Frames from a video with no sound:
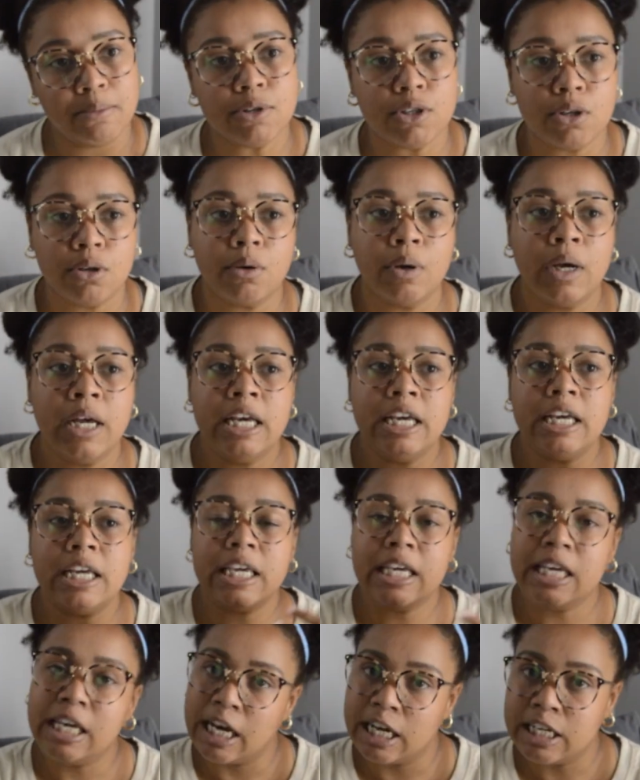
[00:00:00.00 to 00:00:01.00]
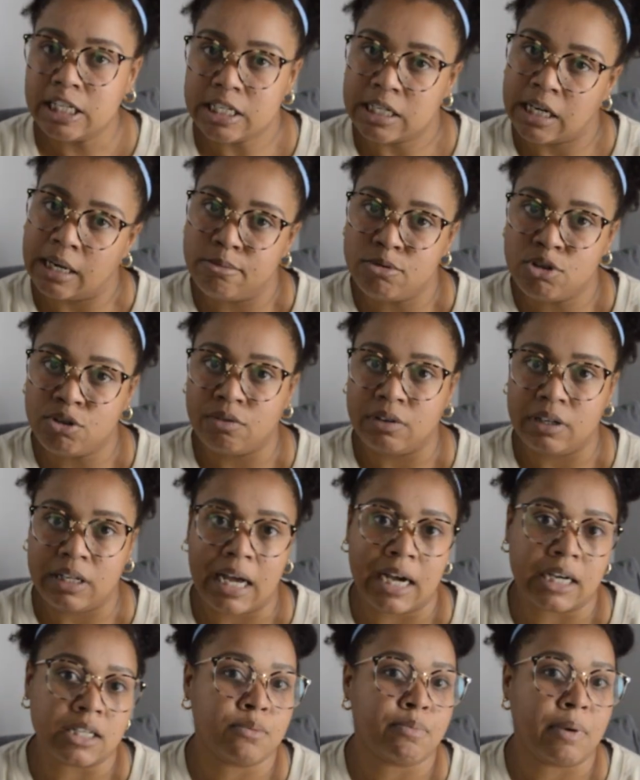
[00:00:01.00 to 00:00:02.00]
so he has time to
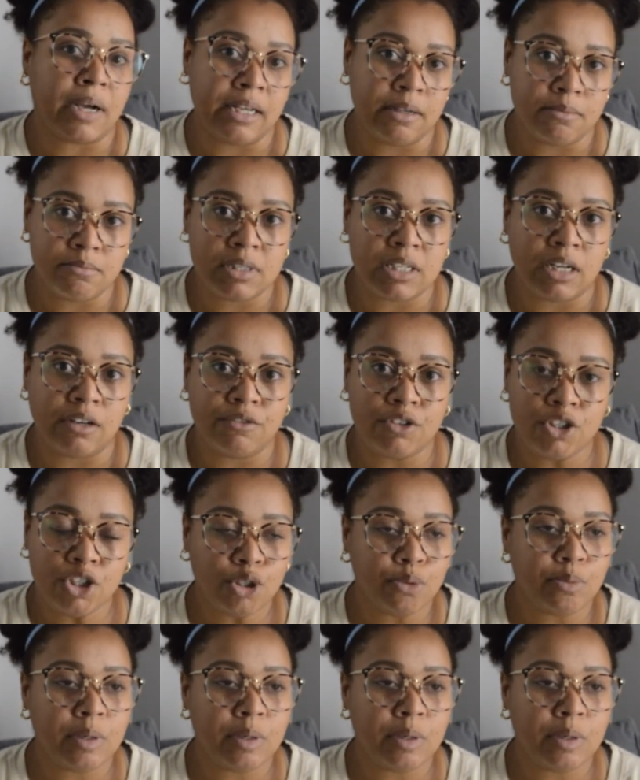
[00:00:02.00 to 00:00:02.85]
relax by himself too,